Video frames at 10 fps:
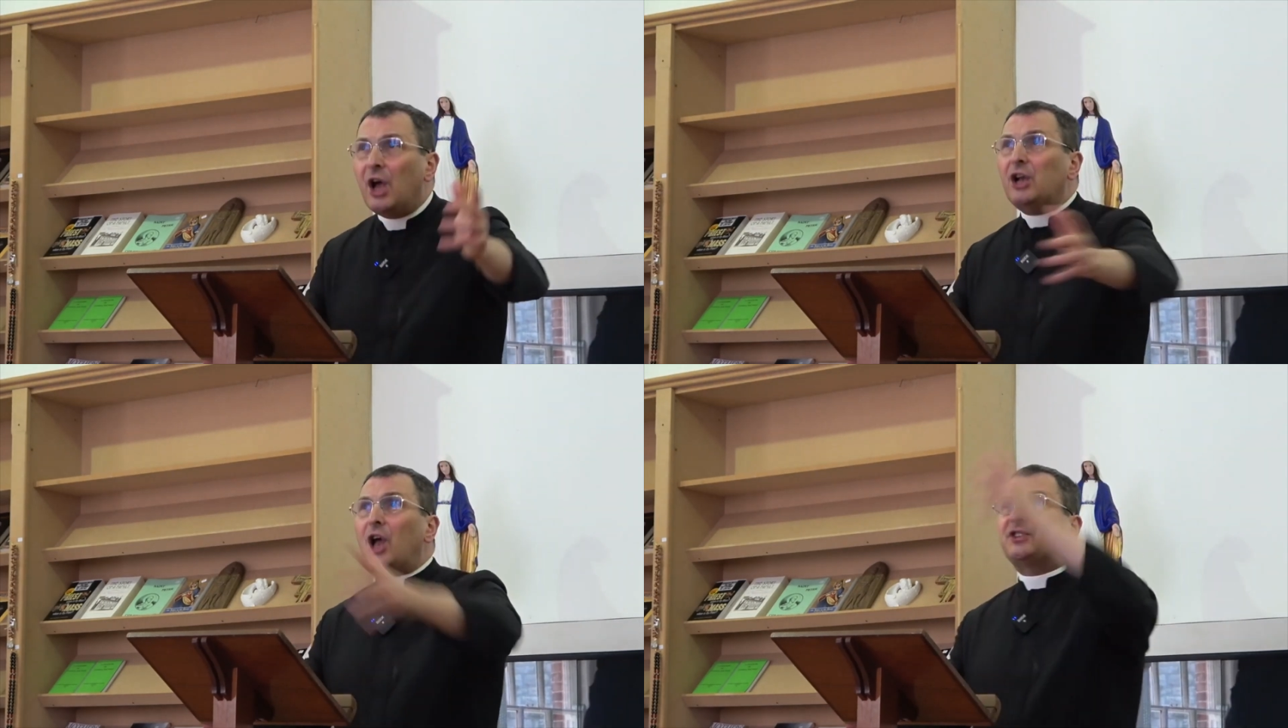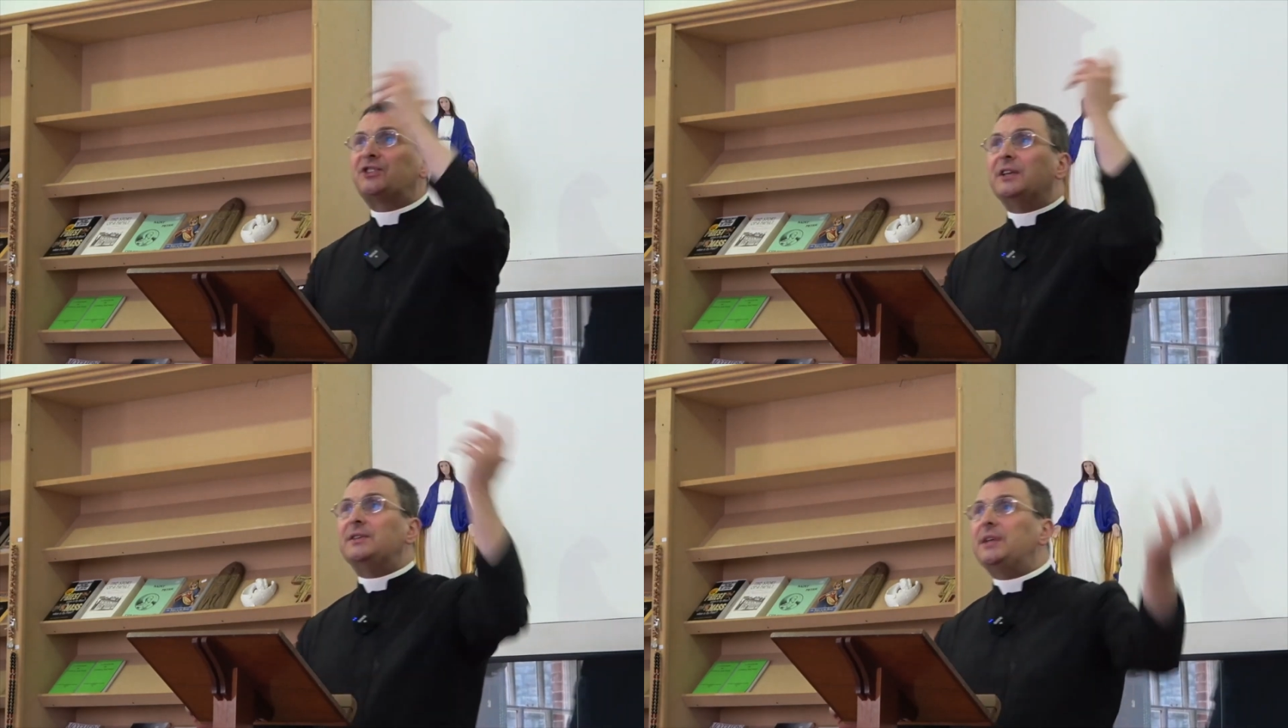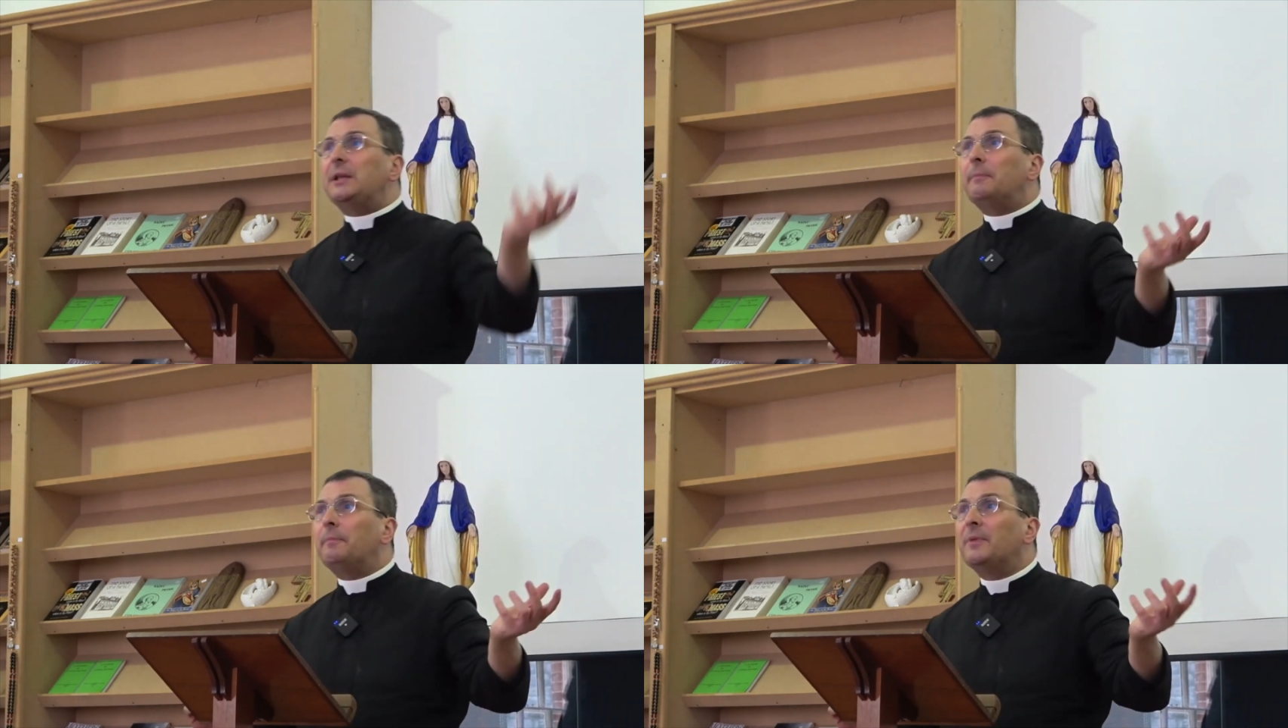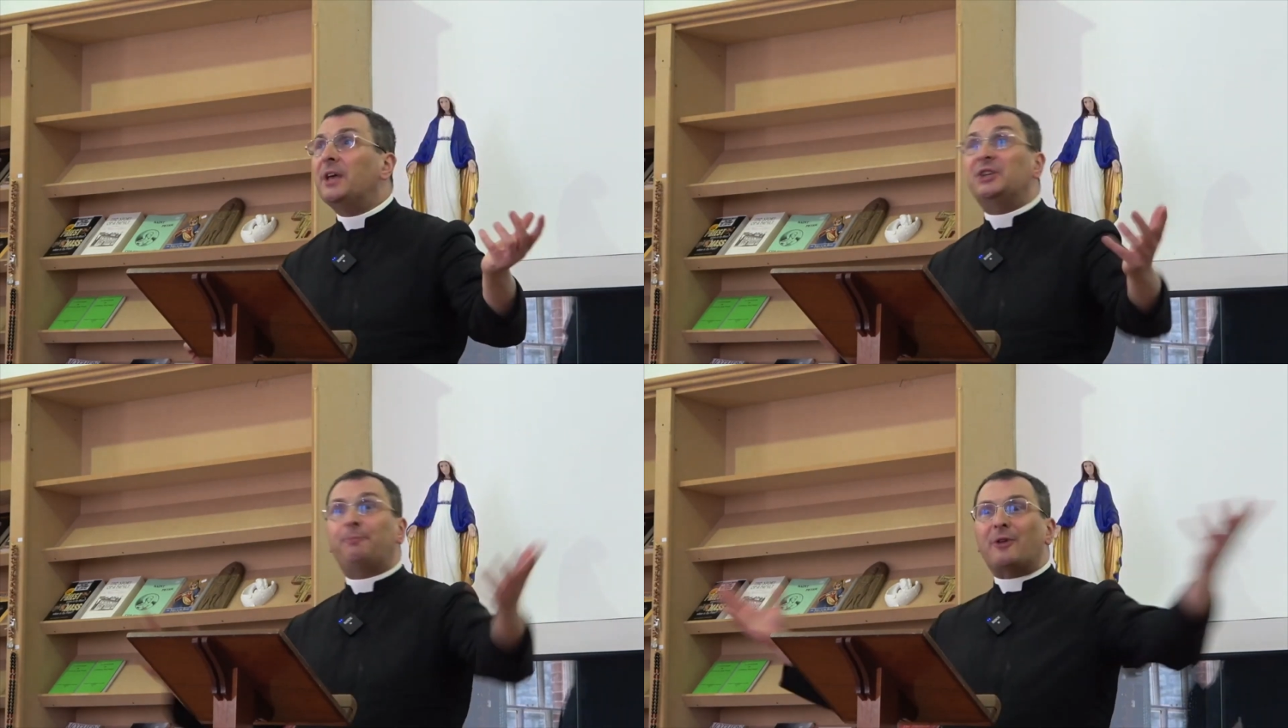lost in sin.
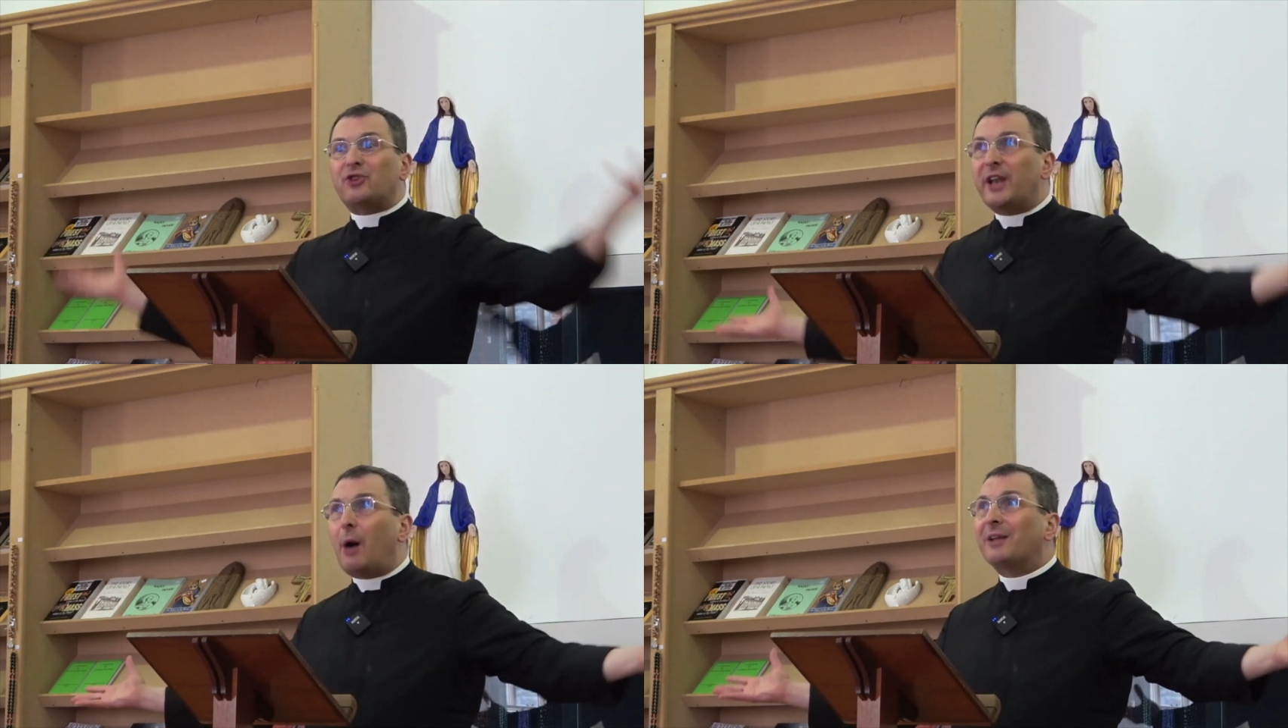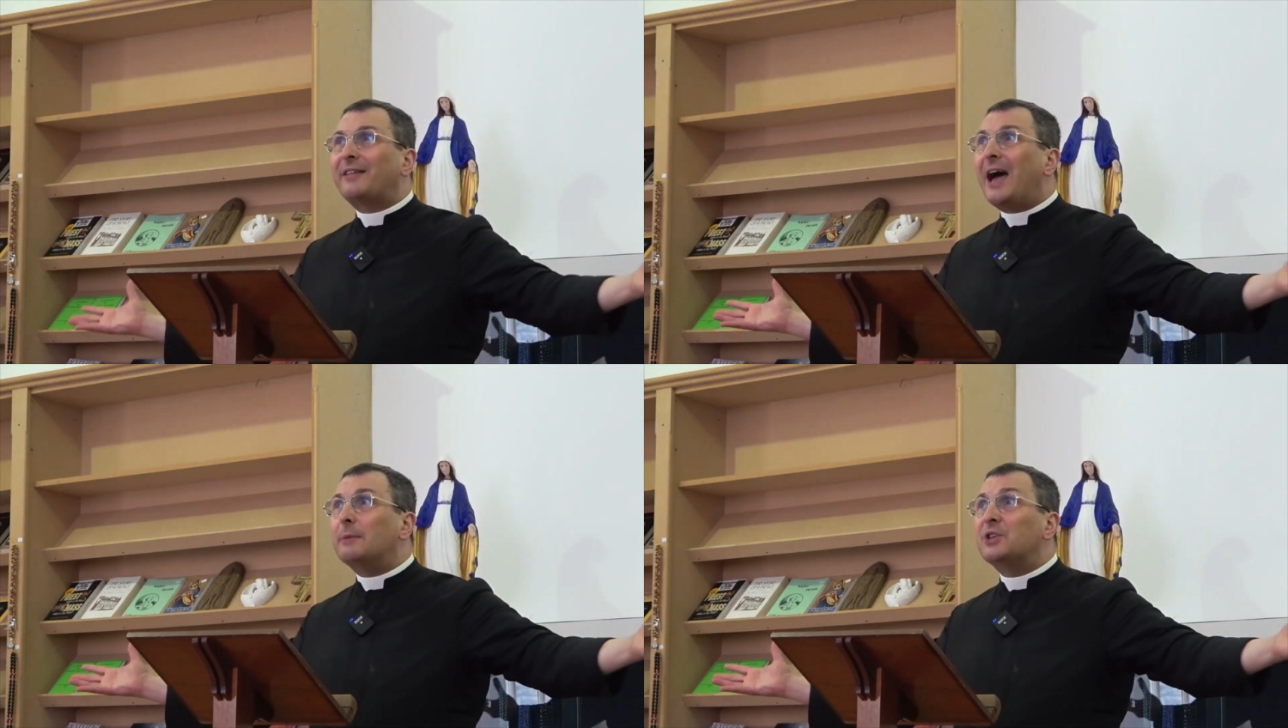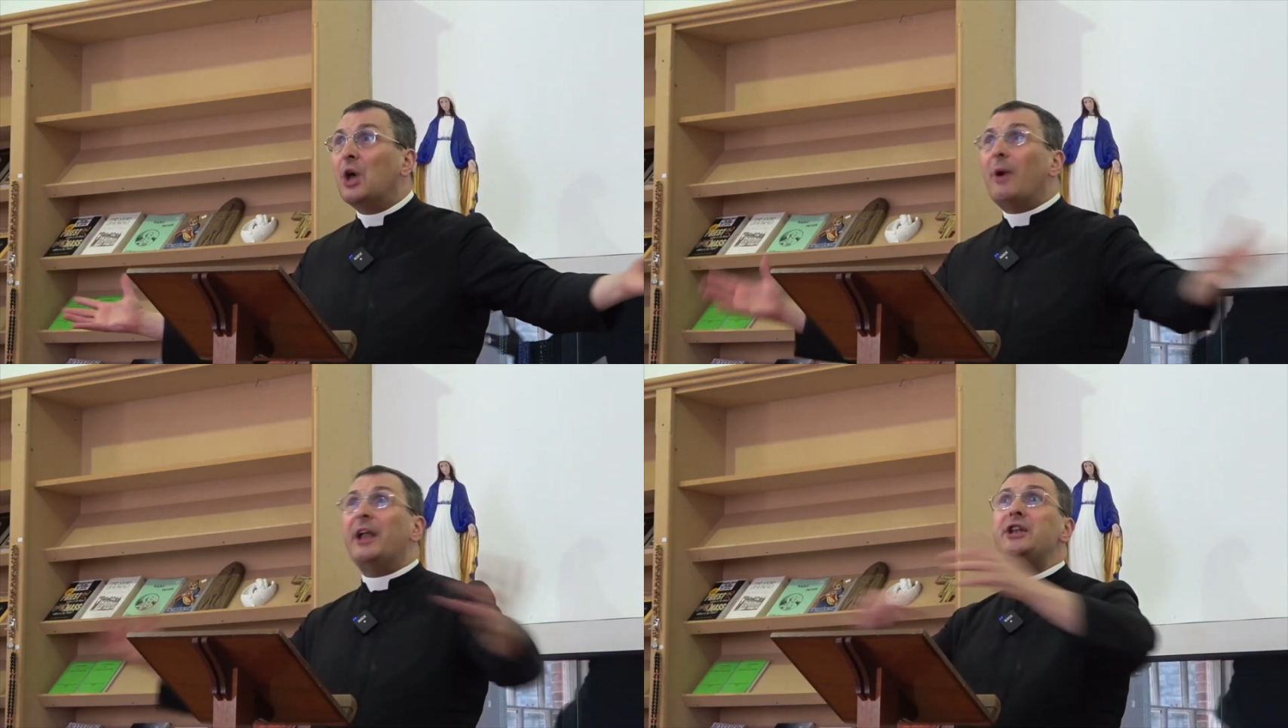Especially in our times when